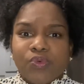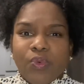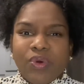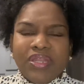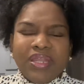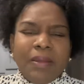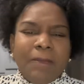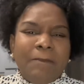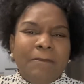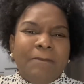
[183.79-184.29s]
What
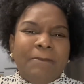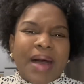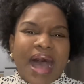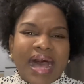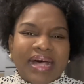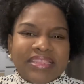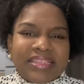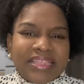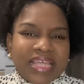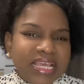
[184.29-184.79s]
are the
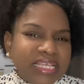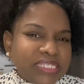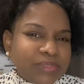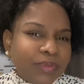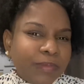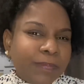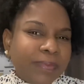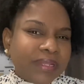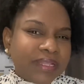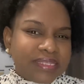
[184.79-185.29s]
bad things
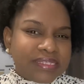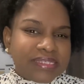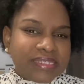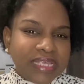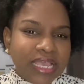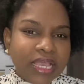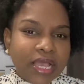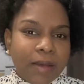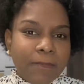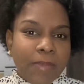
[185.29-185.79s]
people are
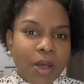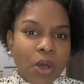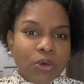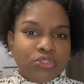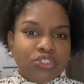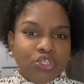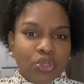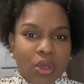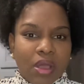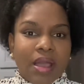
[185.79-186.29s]
saying
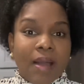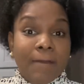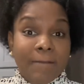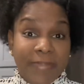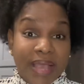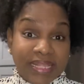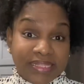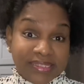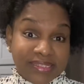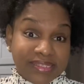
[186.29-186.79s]
about your
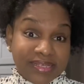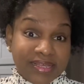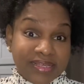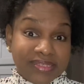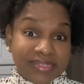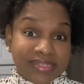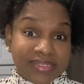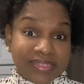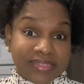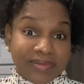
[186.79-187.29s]

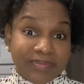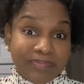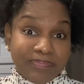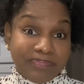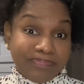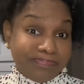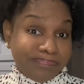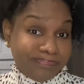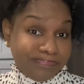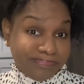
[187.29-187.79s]
competitors?
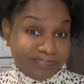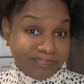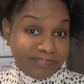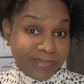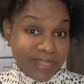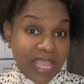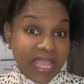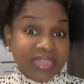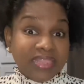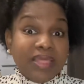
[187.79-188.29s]

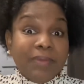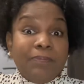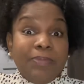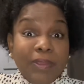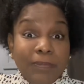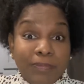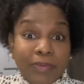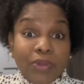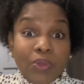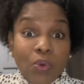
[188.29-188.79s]
The
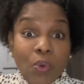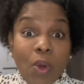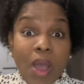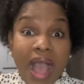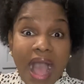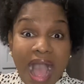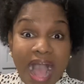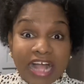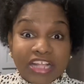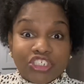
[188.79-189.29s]
people who
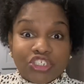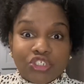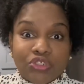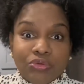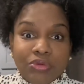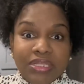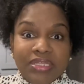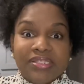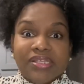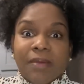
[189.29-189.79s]
are
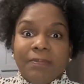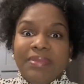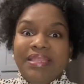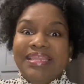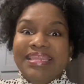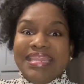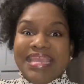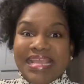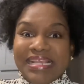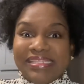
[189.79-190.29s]
actually
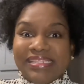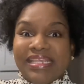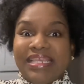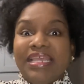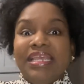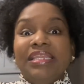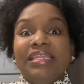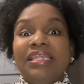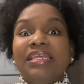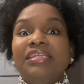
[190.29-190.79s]
dominating
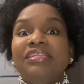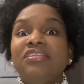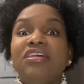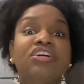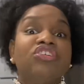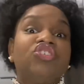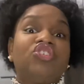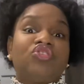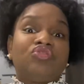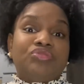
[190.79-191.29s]
in the
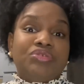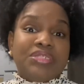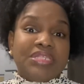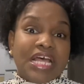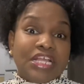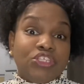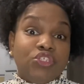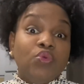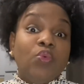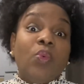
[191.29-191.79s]
industry
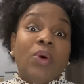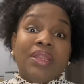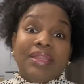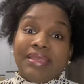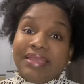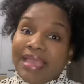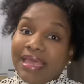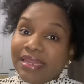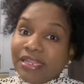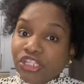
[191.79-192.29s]
that you want to
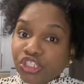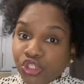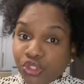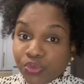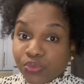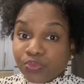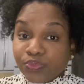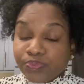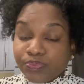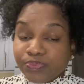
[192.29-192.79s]
get into.